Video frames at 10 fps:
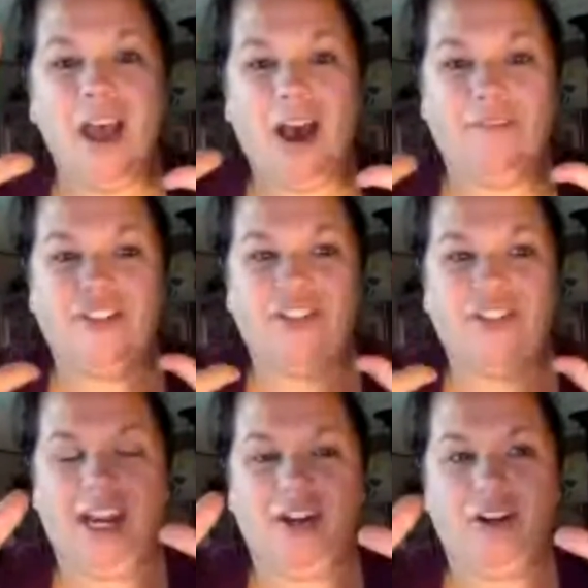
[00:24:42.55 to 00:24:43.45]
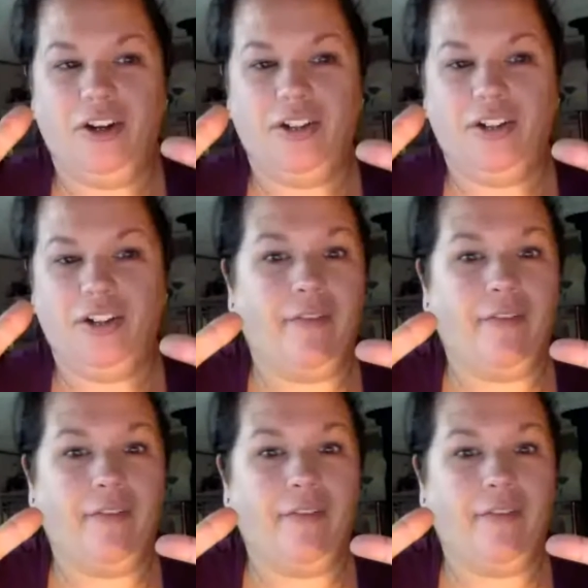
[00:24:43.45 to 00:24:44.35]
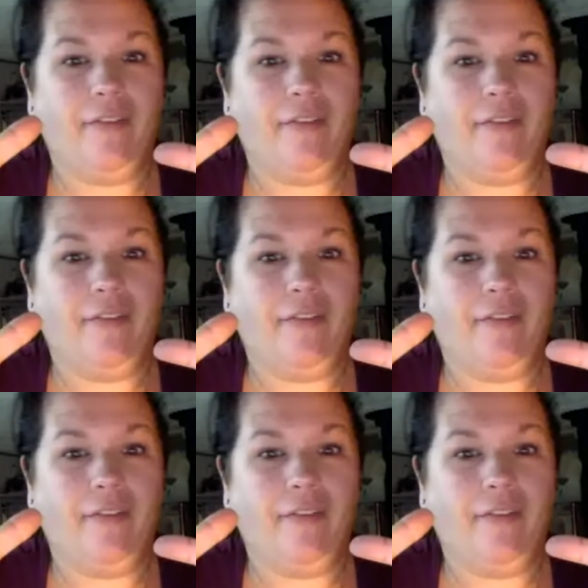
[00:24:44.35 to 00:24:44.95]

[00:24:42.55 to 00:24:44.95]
of standard stuff that I want in every